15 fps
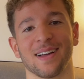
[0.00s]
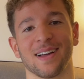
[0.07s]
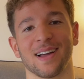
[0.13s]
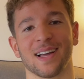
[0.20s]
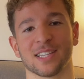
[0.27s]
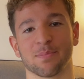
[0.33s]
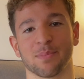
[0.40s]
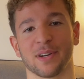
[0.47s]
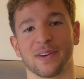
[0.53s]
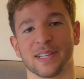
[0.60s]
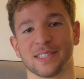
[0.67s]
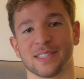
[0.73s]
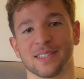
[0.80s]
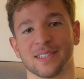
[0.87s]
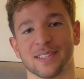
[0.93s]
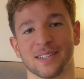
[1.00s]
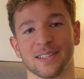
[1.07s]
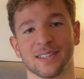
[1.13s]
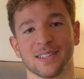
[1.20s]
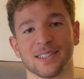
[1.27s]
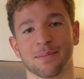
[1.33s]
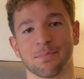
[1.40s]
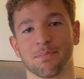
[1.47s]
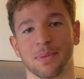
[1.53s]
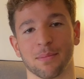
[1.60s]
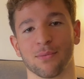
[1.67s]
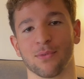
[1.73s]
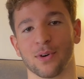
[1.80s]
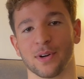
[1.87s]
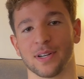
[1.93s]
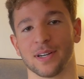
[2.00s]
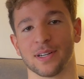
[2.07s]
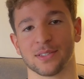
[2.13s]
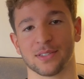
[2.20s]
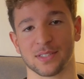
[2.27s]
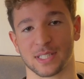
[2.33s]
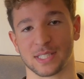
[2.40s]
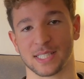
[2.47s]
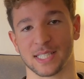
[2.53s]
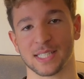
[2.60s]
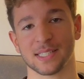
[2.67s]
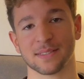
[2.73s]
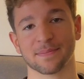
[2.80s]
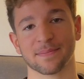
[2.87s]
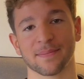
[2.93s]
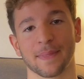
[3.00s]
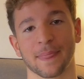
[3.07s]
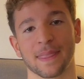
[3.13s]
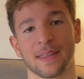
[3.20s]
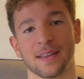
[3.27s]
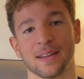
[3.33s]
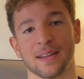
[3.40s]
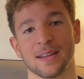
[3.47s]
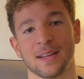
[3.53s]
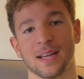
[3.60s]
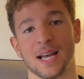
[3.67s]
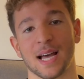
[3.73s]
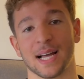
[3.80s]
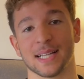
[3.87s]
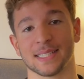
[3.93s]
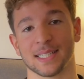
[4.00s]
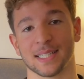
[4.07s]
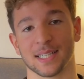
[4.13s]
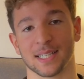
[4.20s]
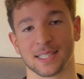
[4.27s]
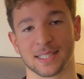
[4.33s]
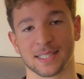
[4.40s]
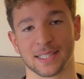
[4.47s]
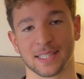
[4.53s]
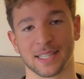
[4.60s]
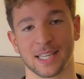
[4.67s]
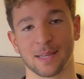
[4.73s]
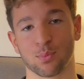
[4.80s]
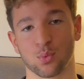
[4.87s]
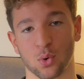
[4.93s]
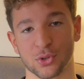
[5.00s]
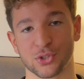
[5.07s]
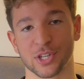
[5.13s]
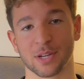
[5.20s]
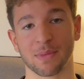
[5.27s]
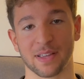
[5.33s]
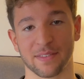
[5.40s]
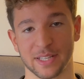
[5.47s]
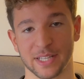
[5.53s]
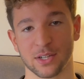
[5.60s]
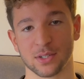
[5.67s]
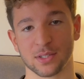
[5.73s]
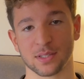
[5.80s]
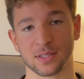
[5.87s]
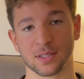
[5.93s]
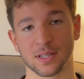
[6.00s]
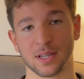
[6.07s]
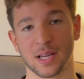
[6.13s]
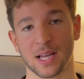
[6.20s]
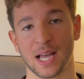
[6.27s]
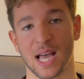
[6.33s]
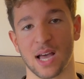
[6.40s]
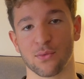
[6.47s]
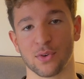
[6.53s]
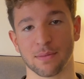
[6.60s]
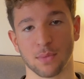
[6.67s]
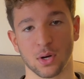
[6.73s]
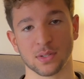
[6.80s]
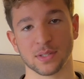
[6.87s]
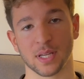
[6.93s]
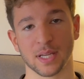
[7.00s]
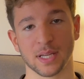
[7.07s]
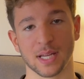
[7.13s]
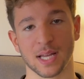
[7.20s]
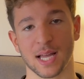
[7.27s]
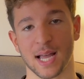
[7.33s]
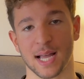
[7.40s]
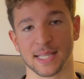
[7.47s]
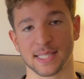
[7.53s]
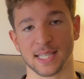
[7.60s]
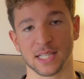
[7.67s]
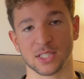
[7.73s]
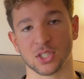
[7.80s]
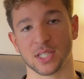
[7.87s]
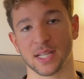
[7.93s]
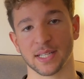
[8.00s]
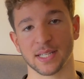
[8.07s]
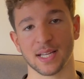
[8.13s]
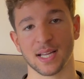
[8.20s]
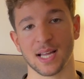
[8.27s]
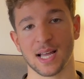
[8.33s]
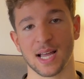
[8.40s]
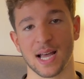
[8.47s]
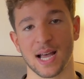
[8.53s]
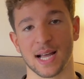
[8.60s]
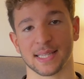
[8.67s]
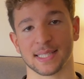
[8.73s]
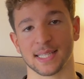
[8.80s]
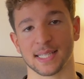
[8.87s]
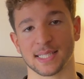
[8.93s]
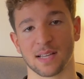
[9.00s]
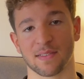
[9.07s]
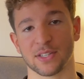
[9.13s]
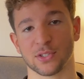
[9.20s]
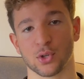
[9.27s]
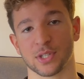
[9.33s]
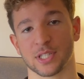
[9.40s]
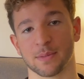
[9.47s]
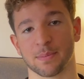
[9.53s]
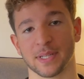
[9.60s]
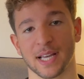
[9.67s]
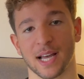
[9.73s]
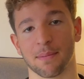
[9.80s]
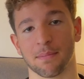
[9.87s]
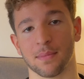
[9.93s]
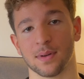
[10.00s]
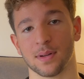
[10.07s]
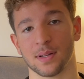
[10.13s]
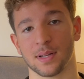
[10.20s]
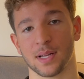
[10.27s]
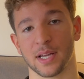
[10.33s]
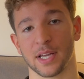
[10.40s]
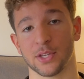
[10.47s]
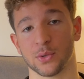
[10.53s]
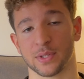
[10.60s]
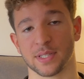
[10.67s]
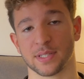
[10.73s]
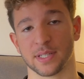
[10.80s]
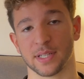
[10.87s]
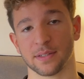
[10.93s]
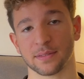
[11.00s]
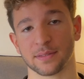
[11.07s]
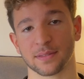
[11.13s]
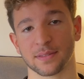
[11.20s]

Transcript: aspirant pump foiler to succeed. And keep watching my videos every Monday and Saturday at 7:30 p.m. UTC.